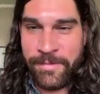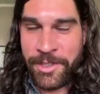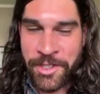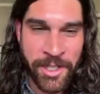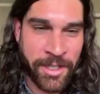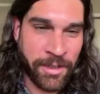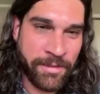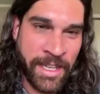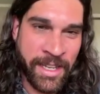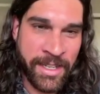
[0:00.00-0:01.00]
sure.
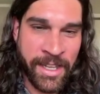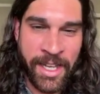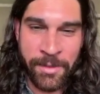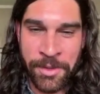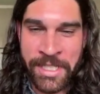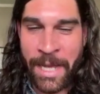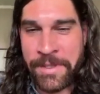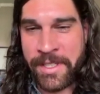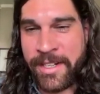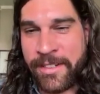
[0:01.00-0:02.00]
And we'll tap
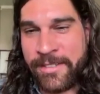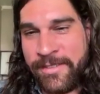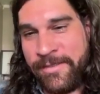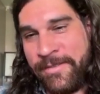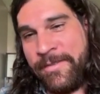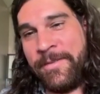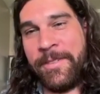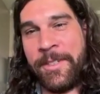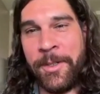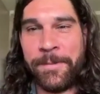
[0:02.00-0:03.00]
it there.
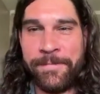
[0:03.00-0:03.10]
Cool.